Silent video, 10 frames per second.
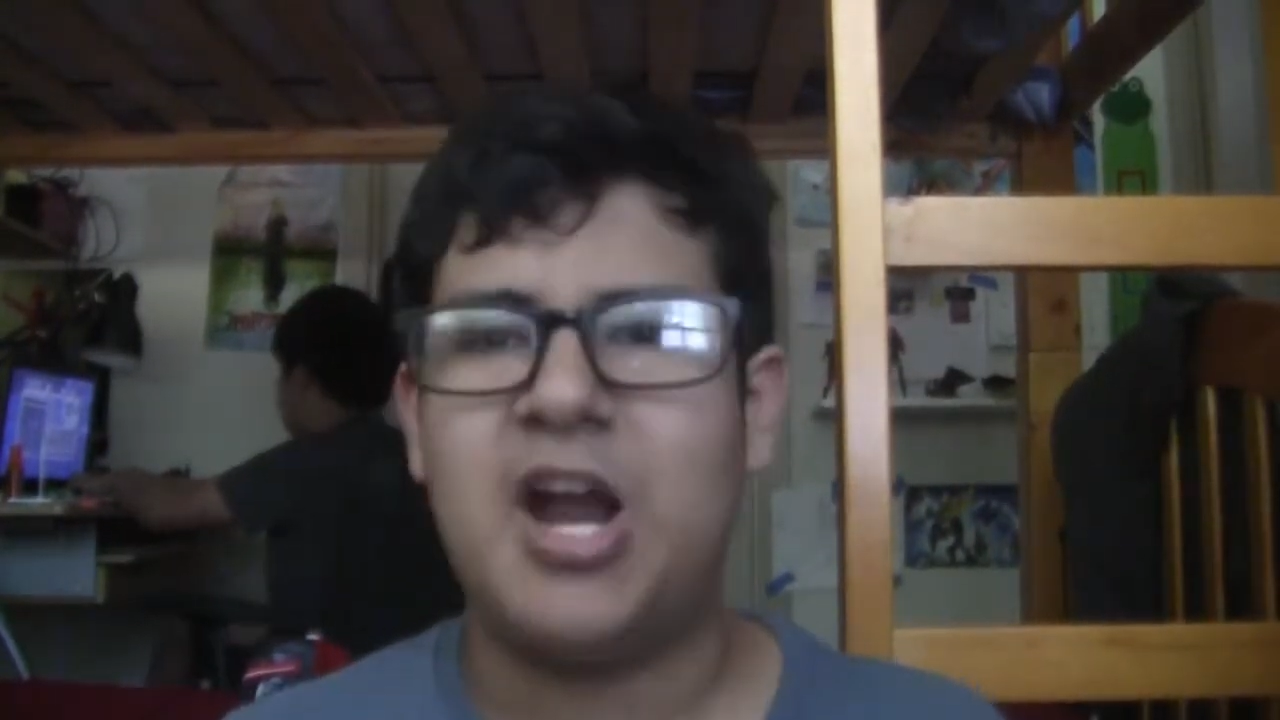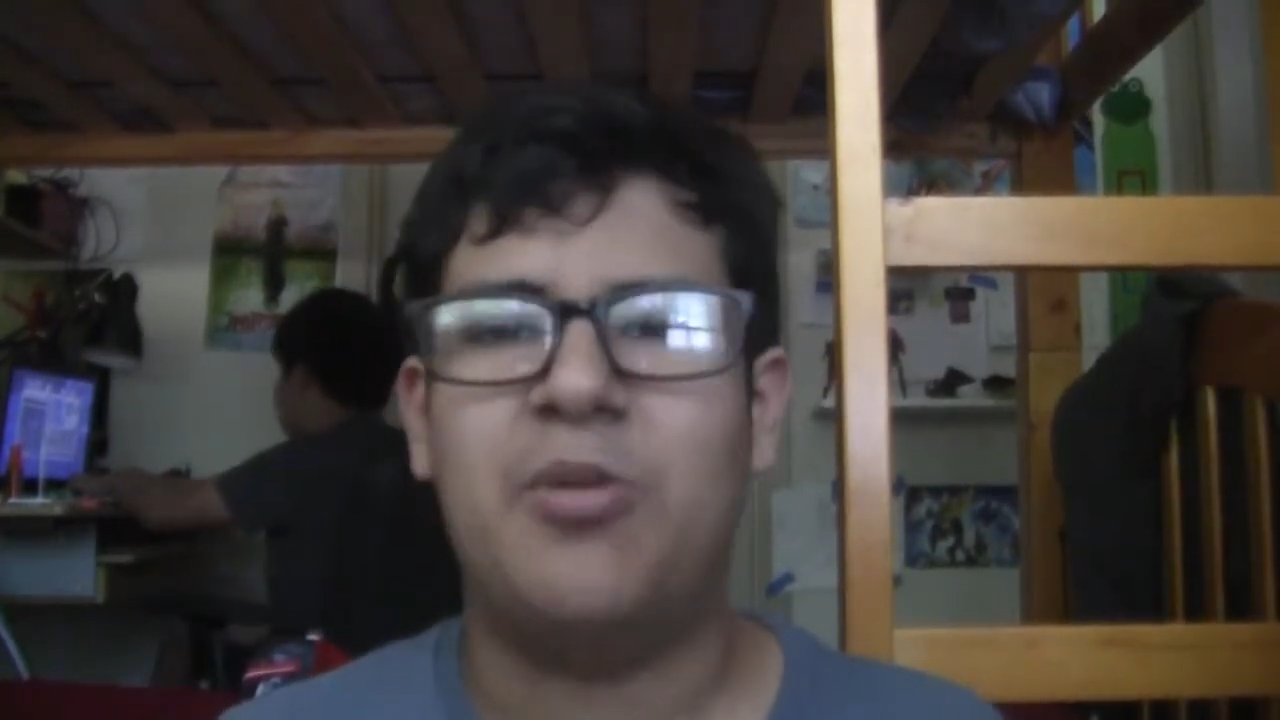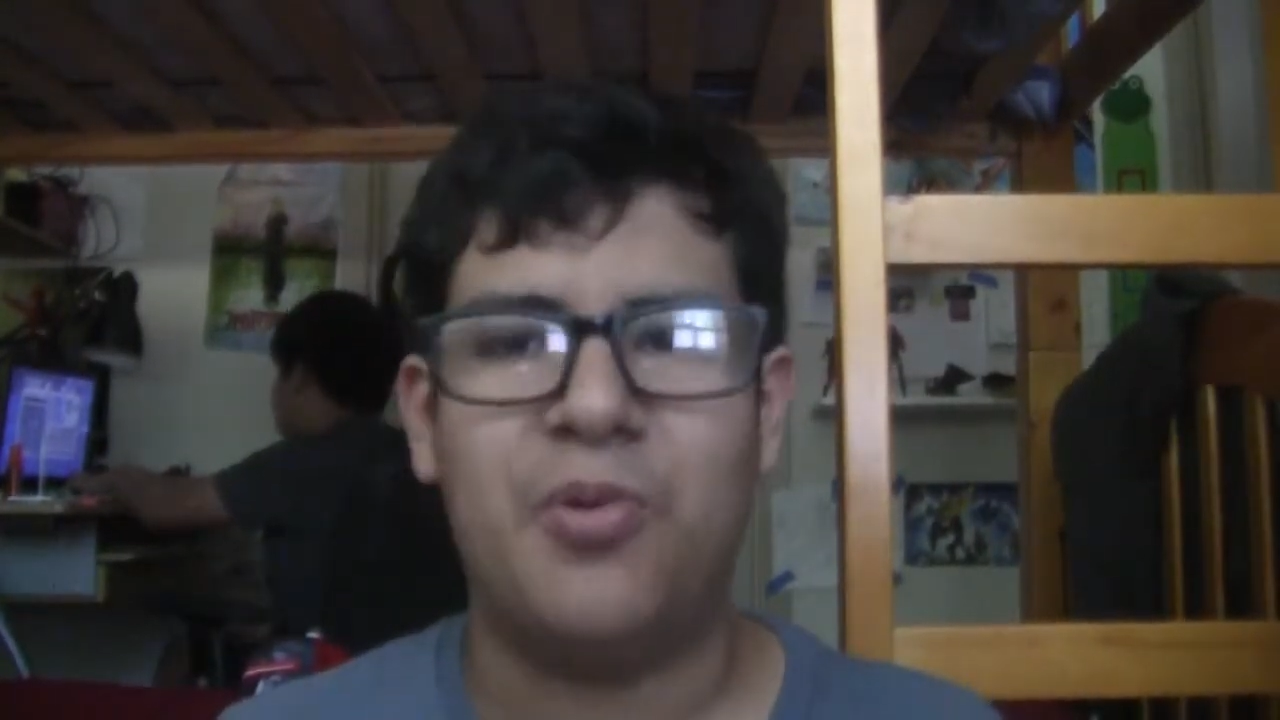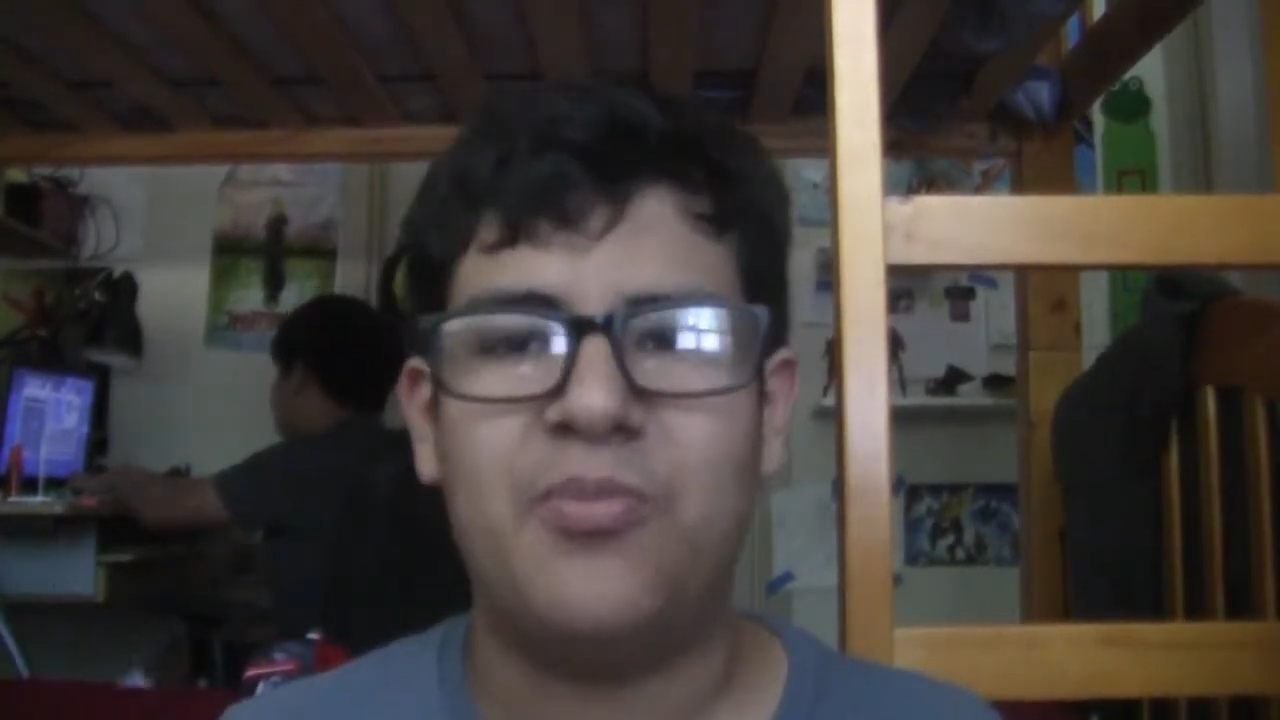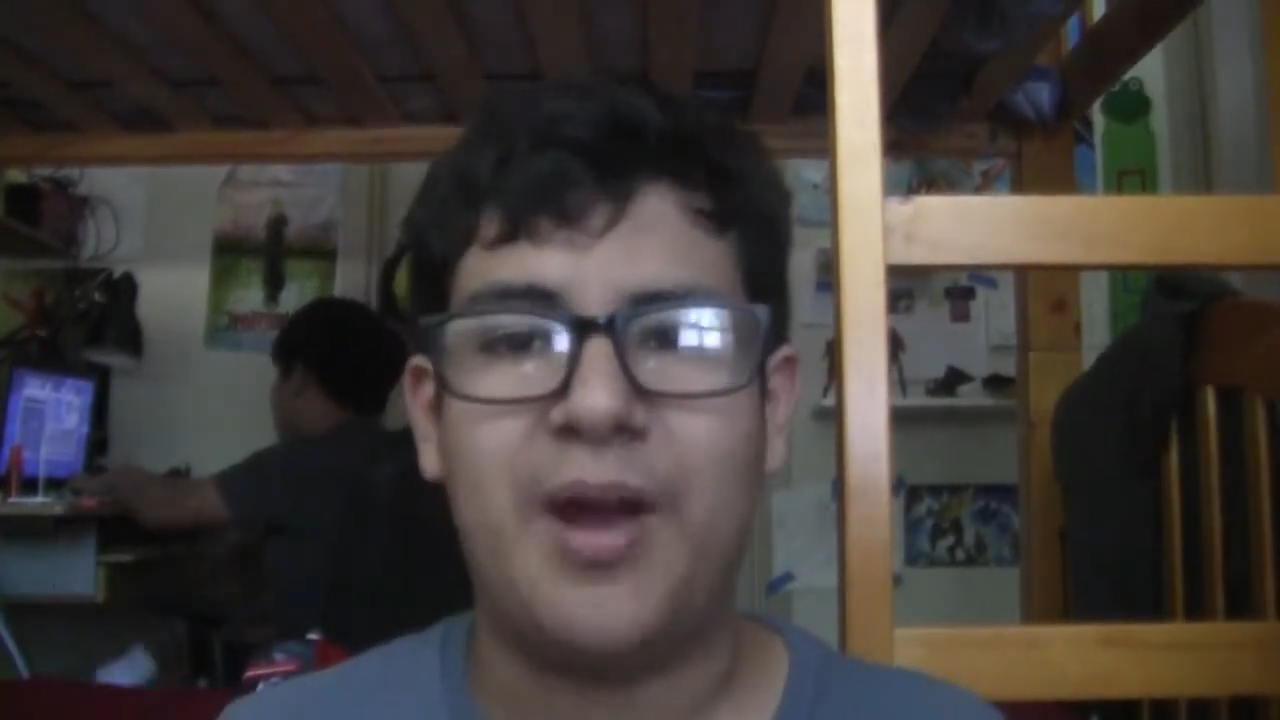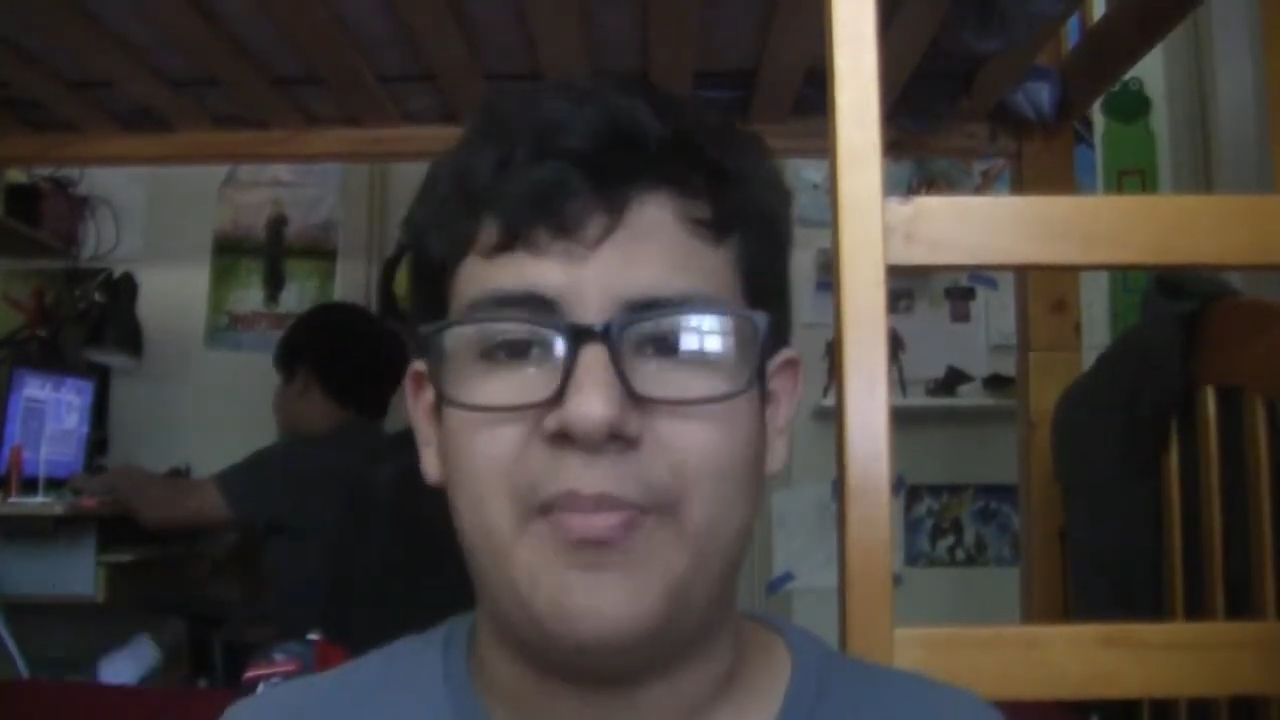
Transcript: terrible,